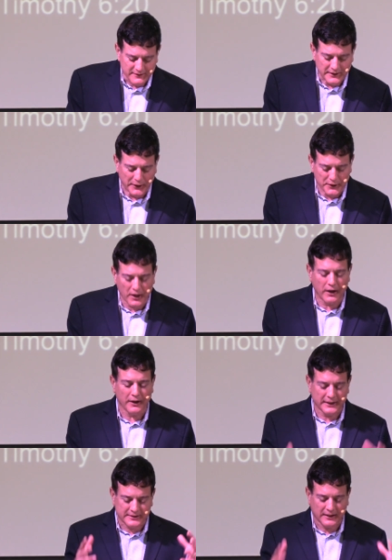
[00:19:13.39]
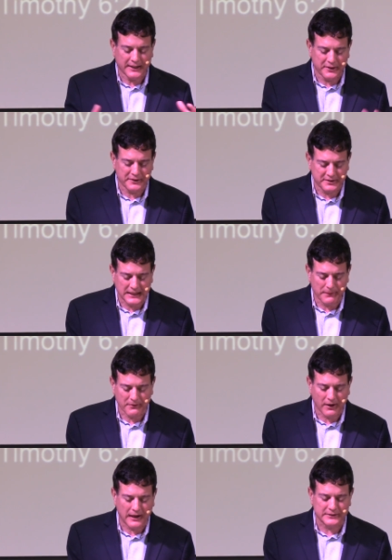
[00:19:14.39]
they're young, it's like you just keep
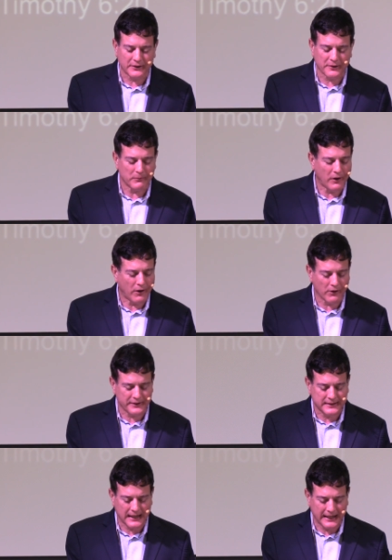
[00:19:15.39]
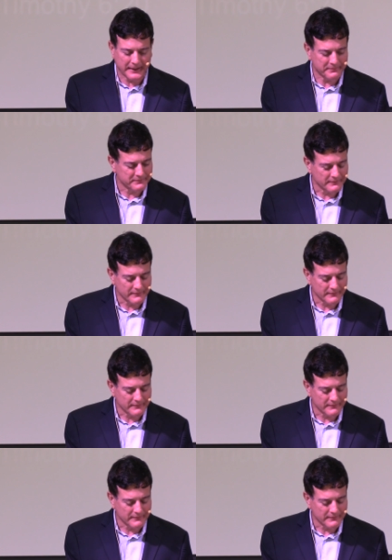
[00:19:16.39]
your eyes on them all the time.